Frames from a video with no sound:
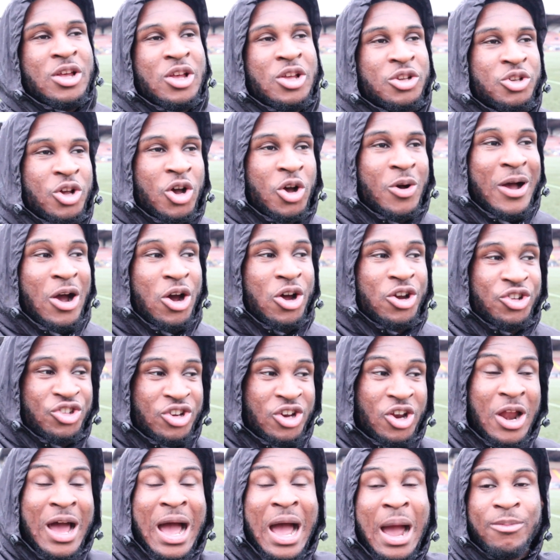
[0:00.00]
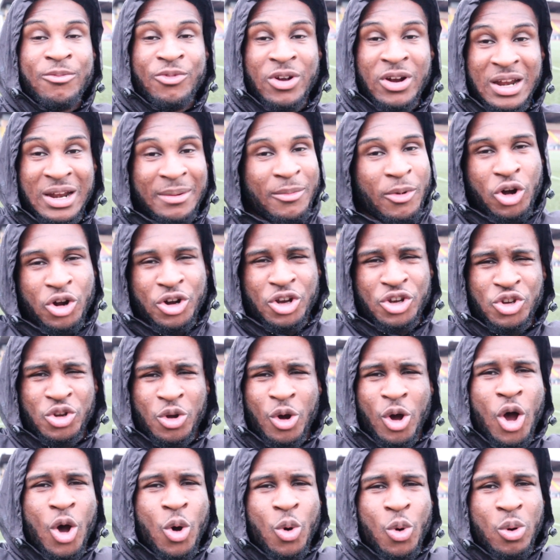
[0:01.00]
So I'm going to show you how I'm running. I'm not going to do
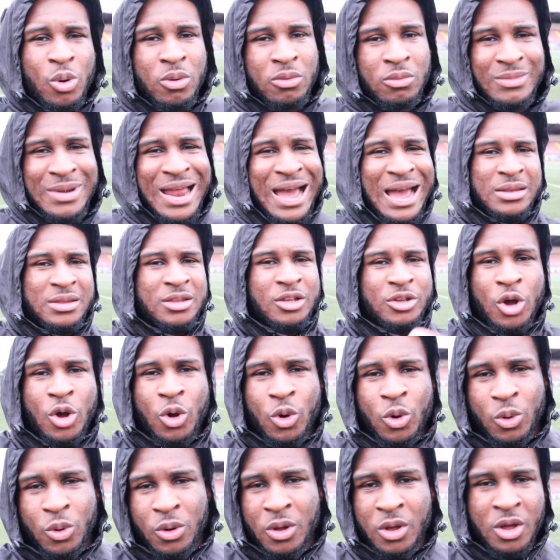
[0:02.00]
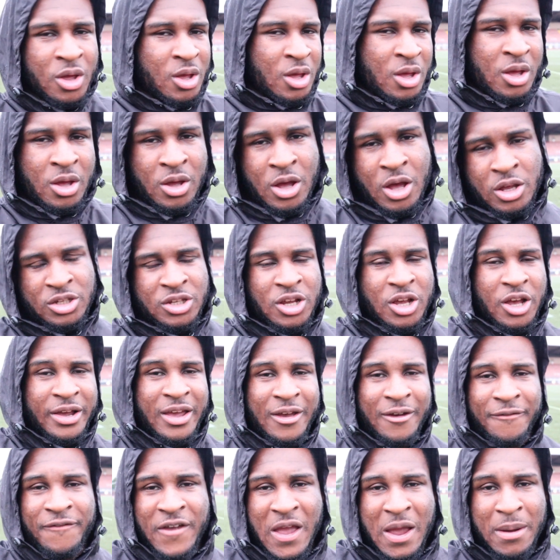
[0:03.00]
a whole, like, the whole
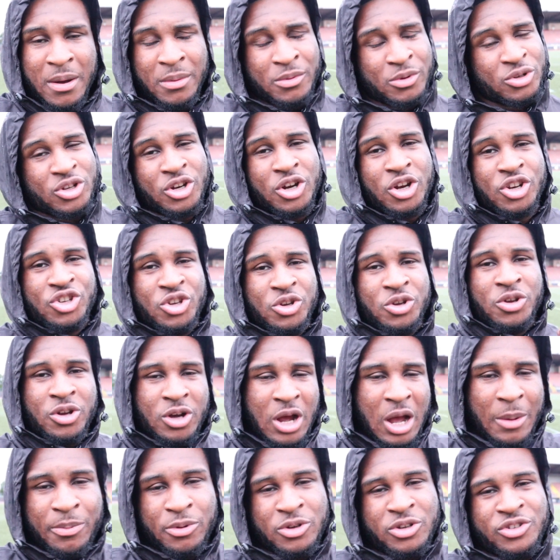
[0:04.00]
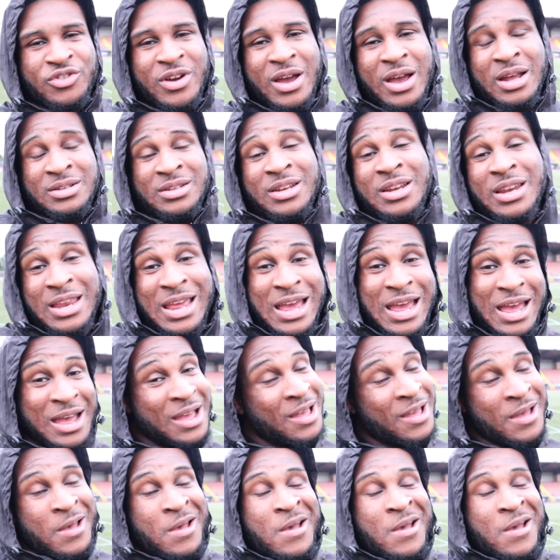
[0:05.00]
circuit thing. I'm just going to do a couple strides and then, yeah.